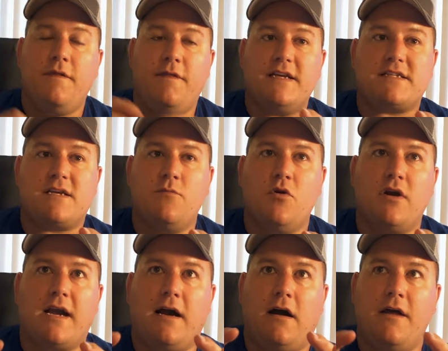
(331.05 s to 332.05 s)
This can
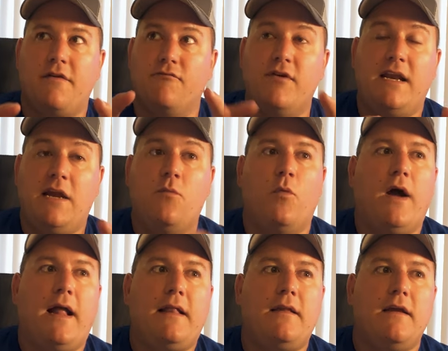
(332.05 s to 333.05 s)
work out either really
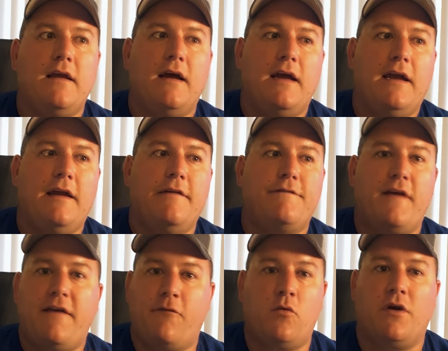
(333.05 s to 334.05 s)
well if
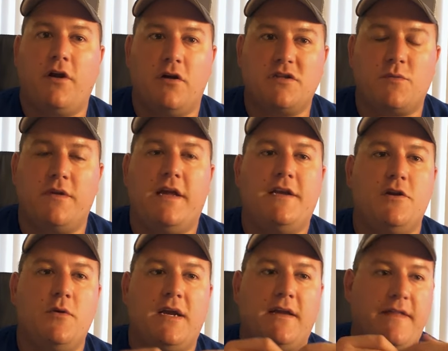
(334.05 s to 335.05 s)
everyone knows what they're
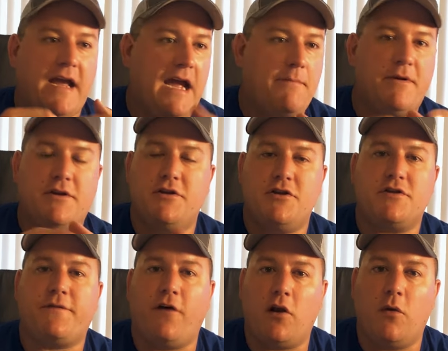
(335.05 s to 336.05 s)
doing and they're happy to
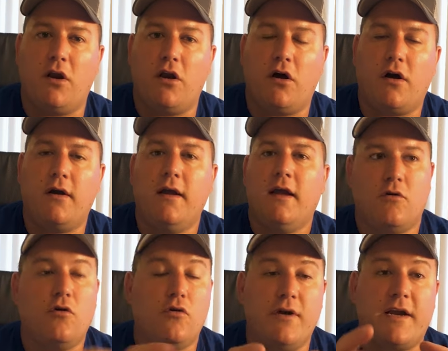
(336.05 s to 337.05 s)
just follow along,
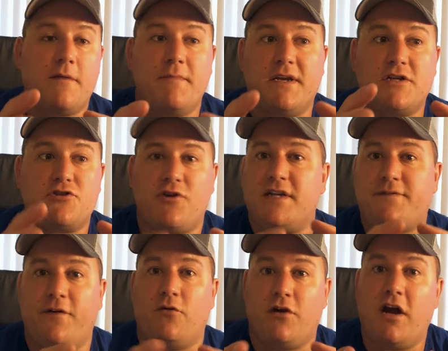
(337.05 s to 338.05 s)
or it can be a
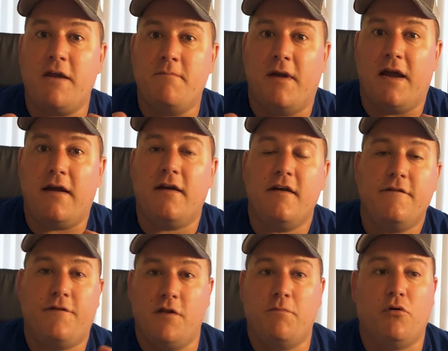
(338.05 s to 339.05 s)
stress-filled nightmare
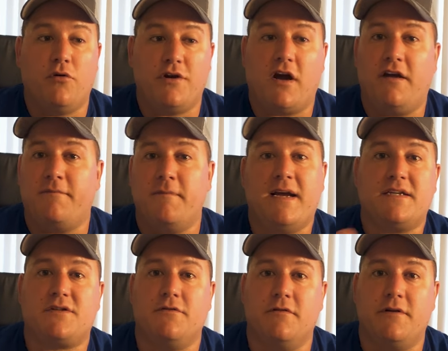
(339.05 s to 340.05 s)
for the poor dive
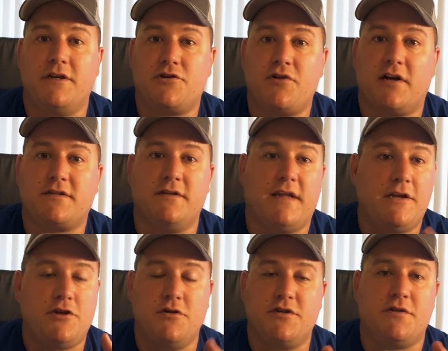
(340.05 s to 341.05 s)
master or instructor they
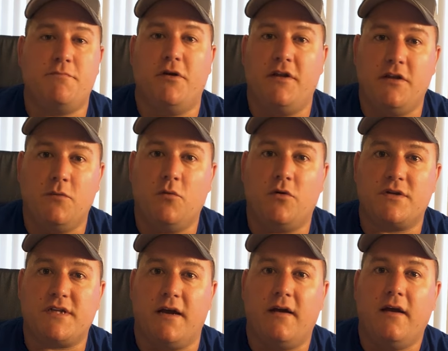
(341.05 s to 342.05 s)
choose to put in the
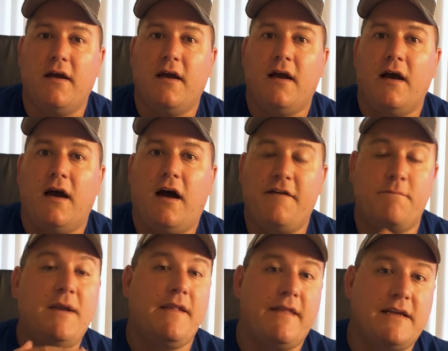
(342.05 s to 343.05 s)
water. I've
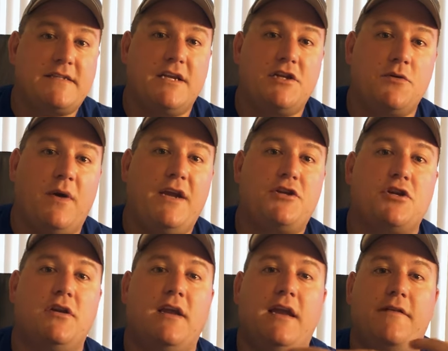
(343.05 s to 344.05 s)
been in that
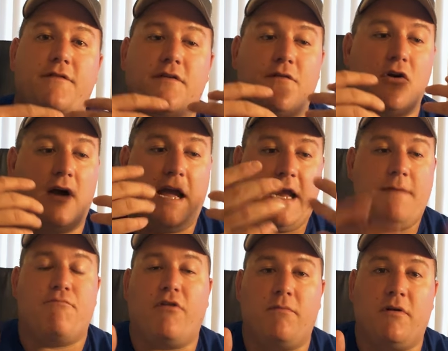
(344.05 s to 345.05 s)
situation. If you've got
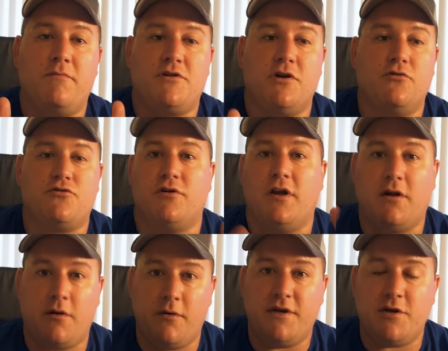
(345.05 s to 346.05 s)
eight problem children and
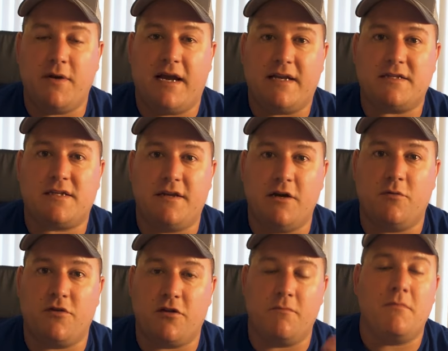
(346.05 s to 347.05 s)
only two hands to deal
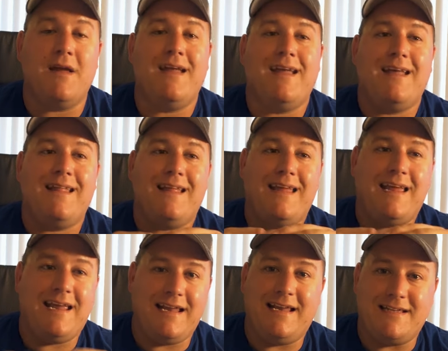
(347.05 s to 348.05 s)
with them,
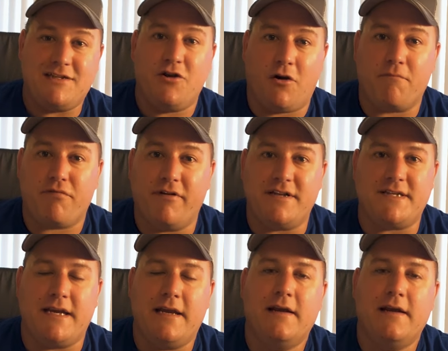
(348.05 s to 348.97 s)
it is not pretty.